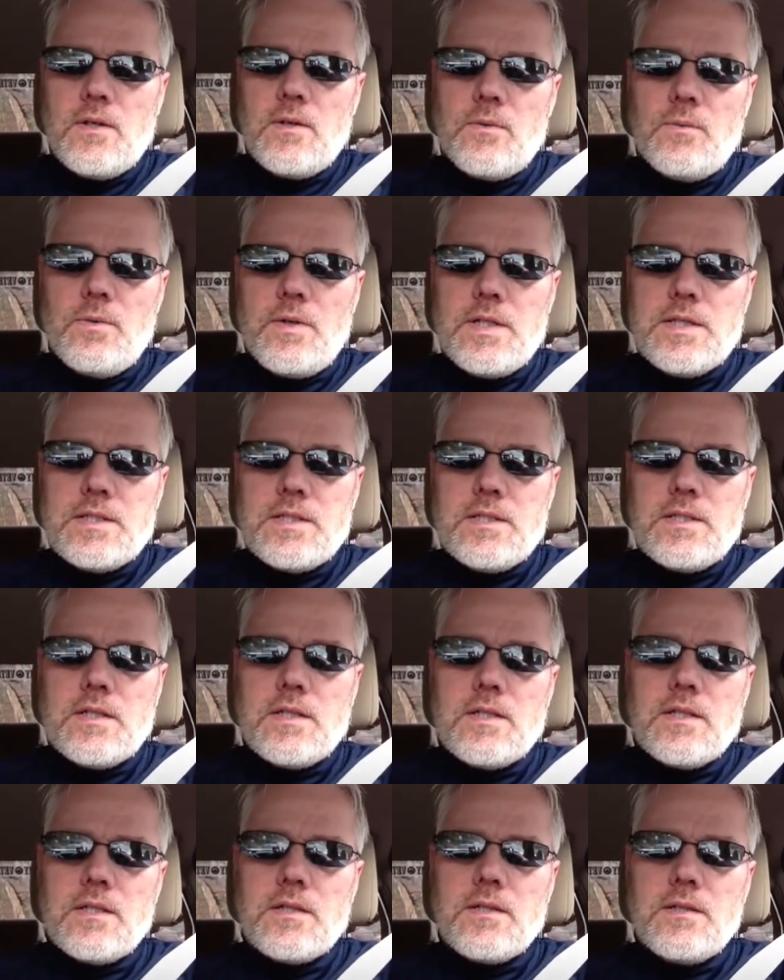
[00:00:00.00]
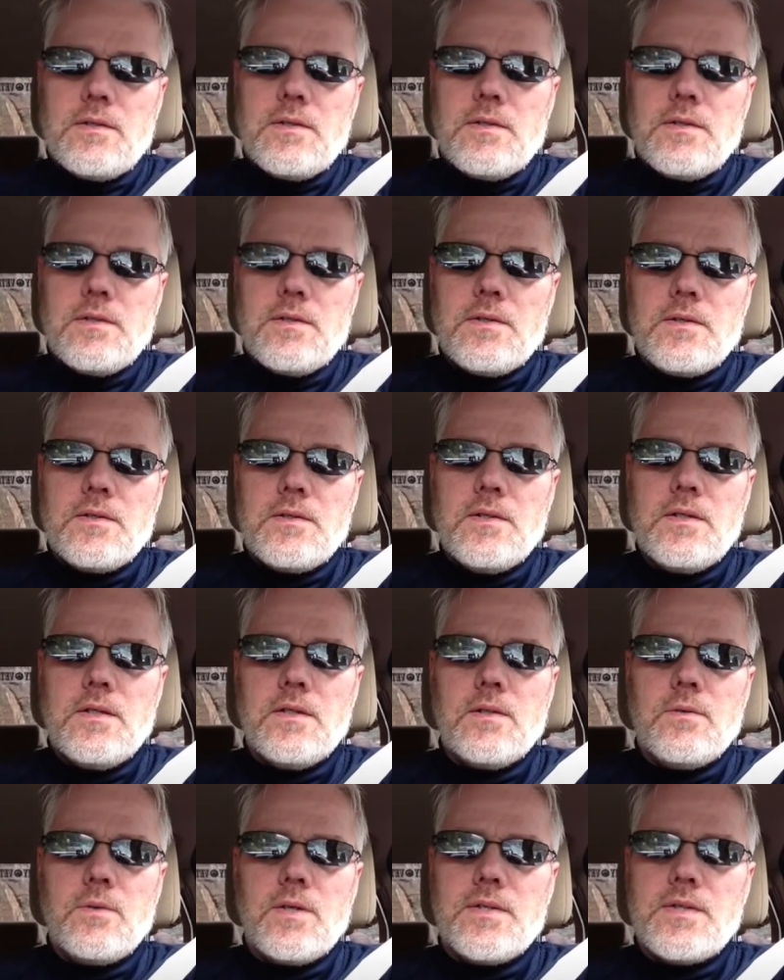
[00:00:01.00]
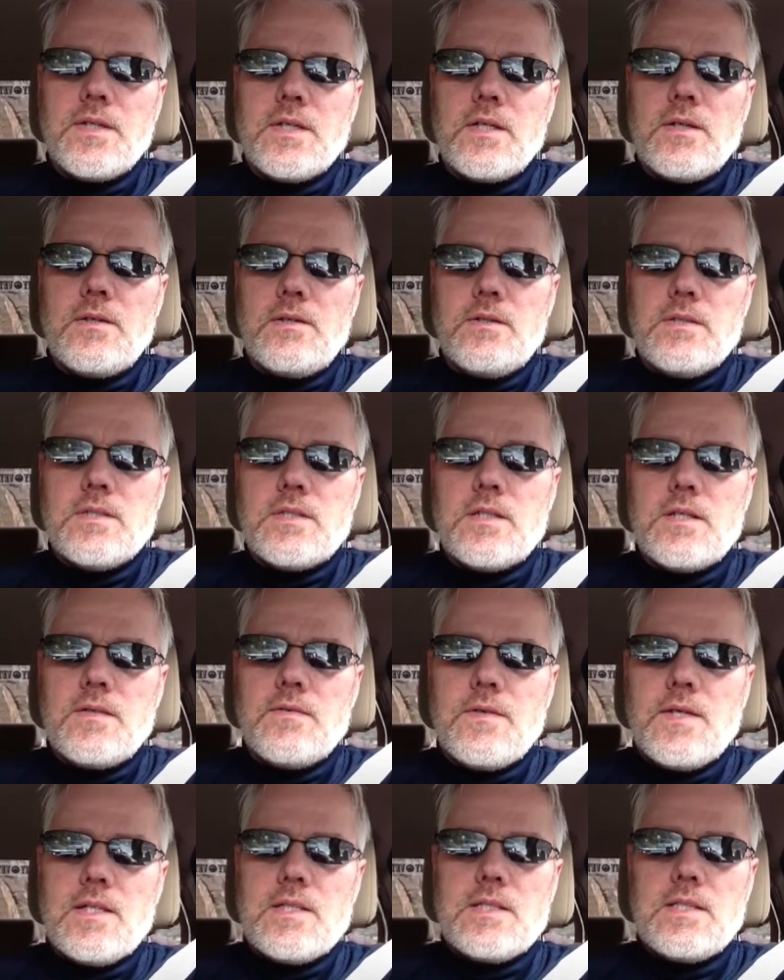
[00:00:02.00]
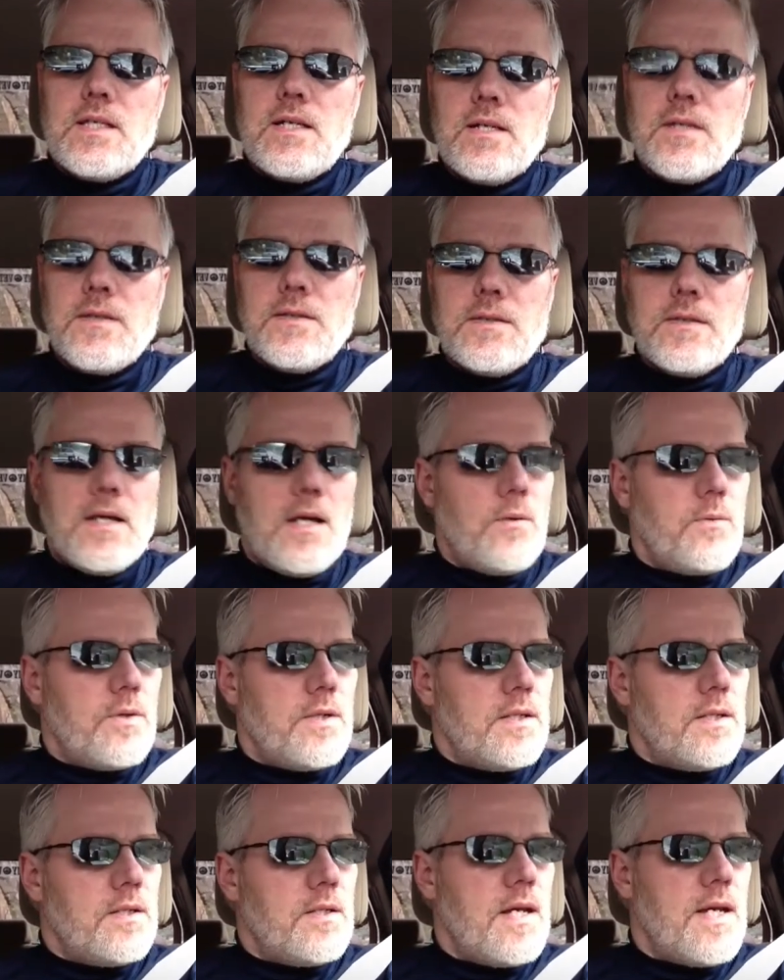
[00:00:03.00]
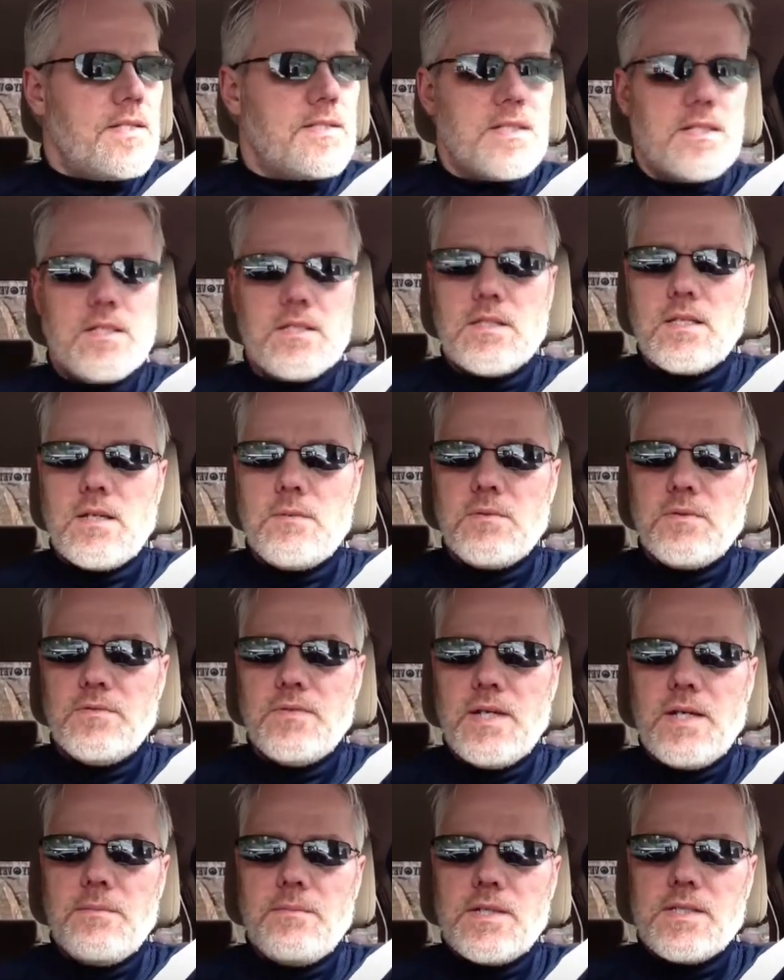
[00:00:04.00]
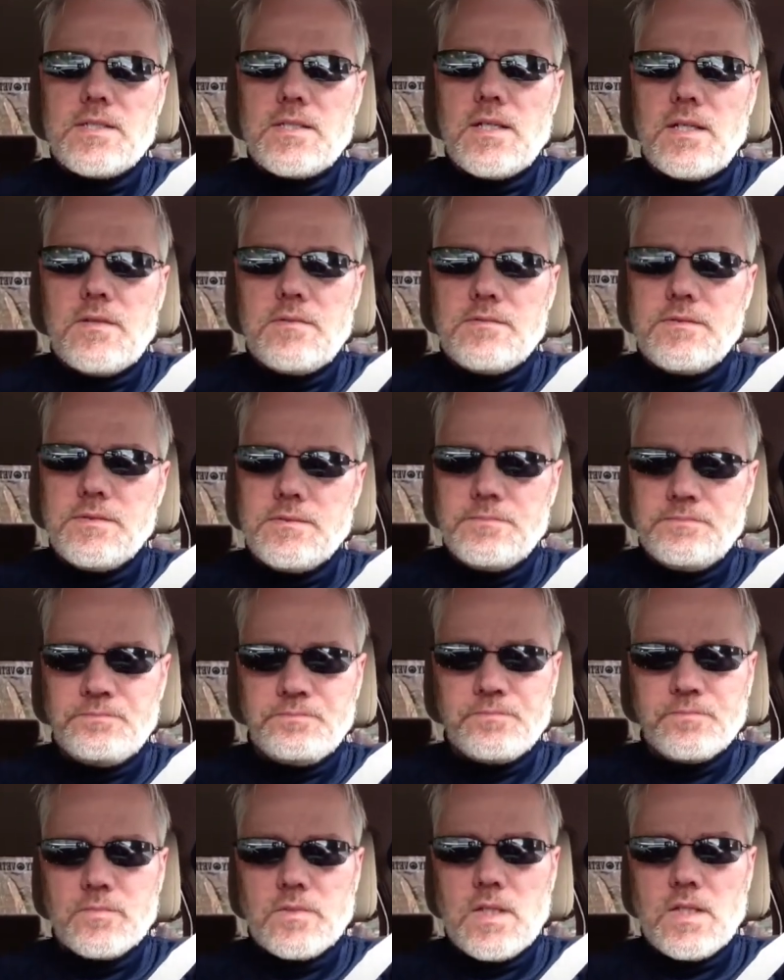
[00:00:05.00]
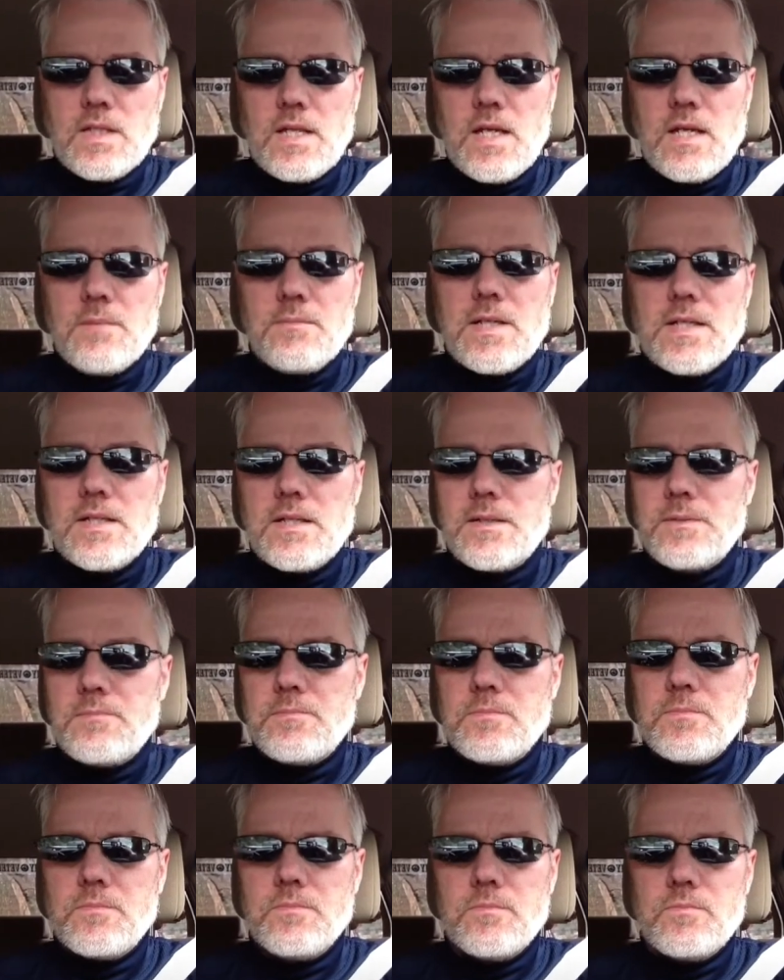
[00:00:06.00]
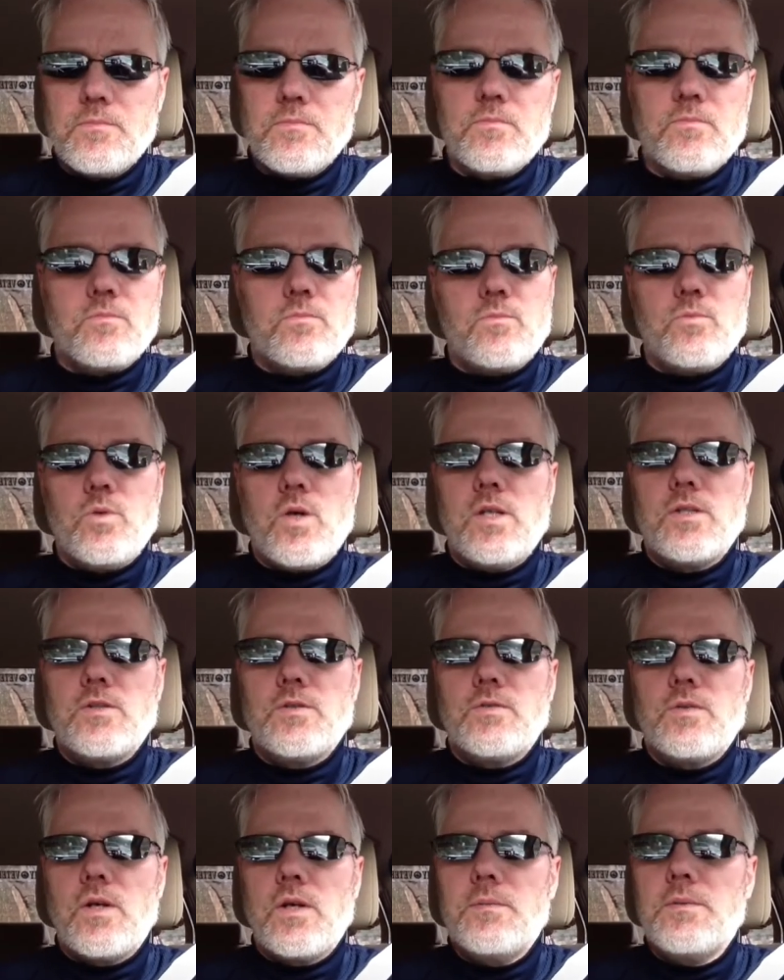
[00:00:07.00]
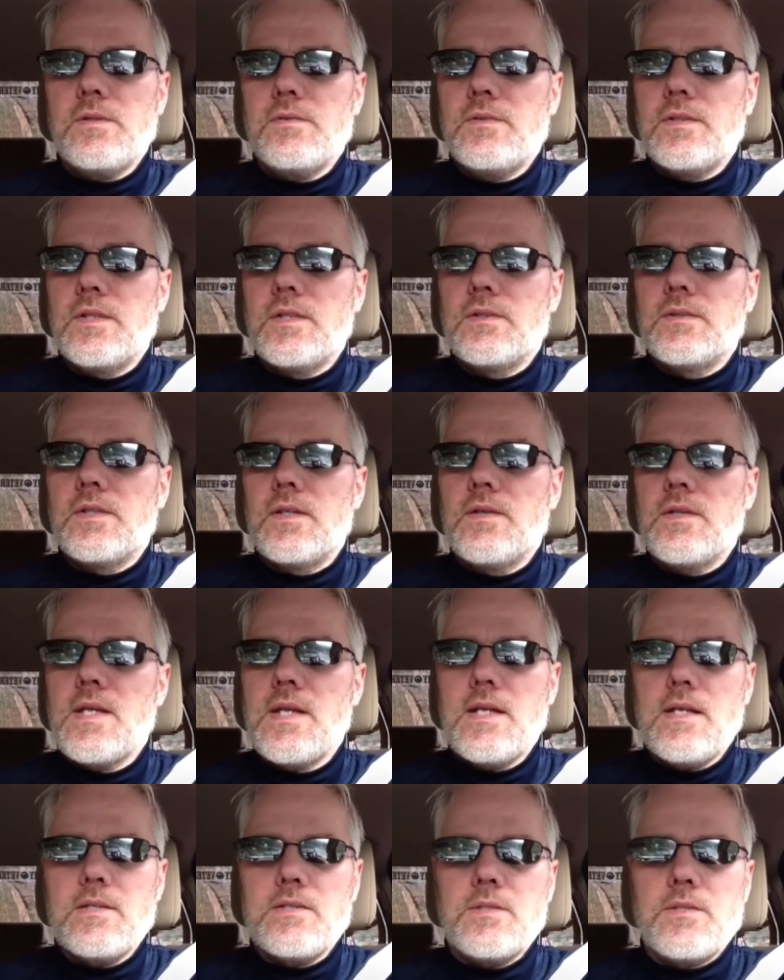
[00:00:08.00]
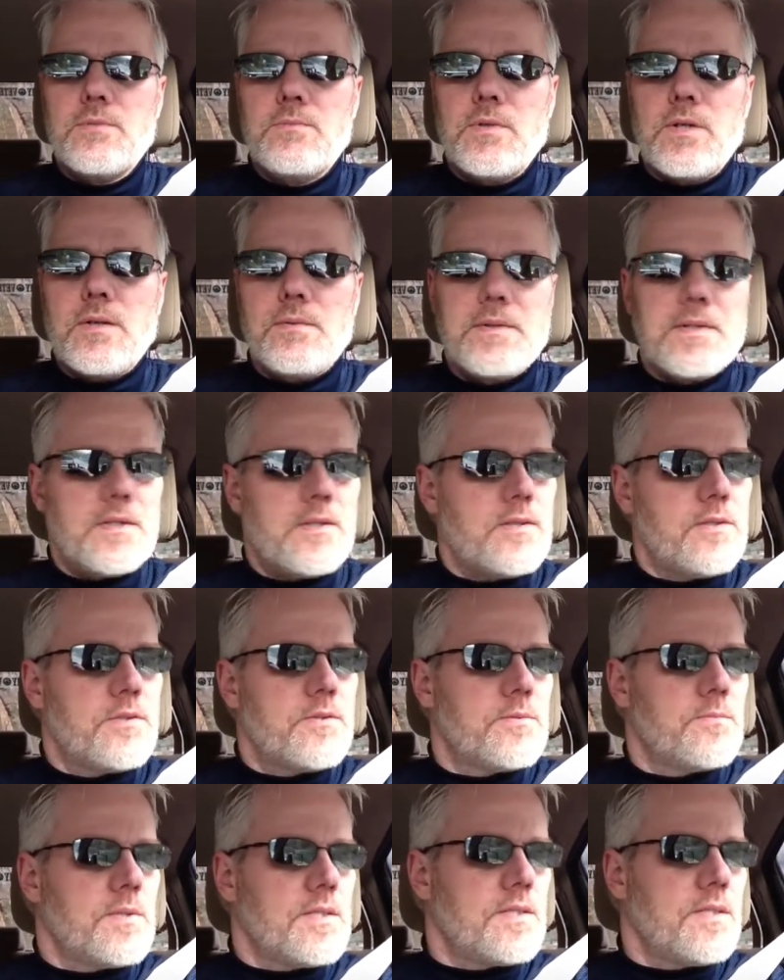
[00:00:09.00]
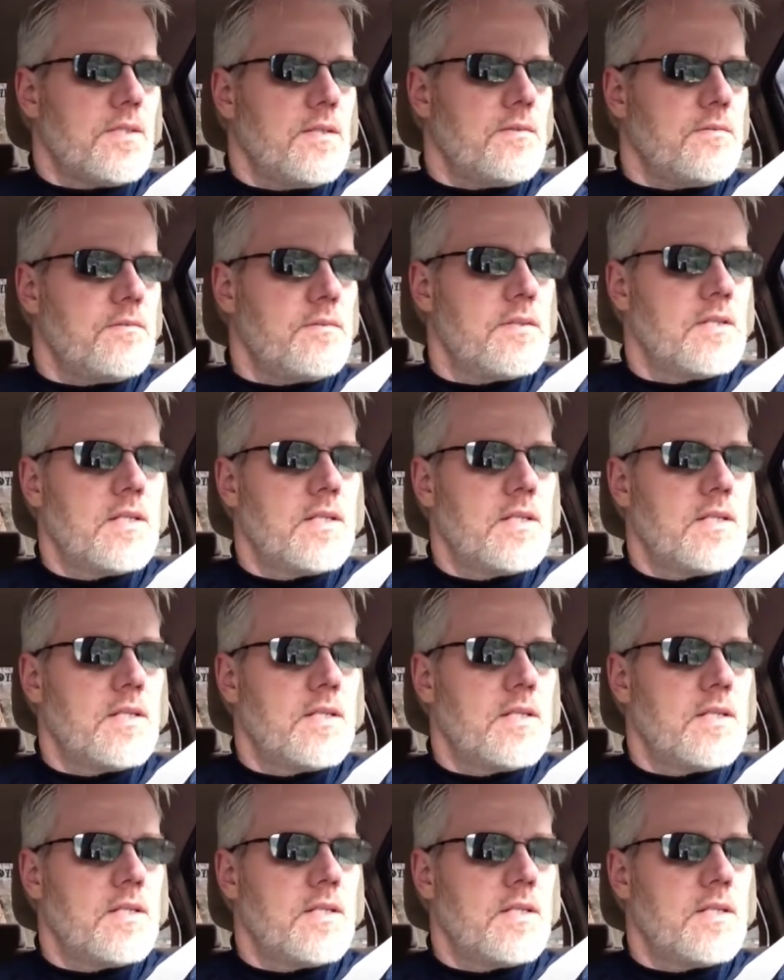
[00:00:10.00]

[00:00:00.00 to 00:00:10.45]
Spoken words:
what what the goals are of that site. I want to, as a disabled vet myself, again, my name Roger Farmer. If you don't know that, I should probably introduce myself.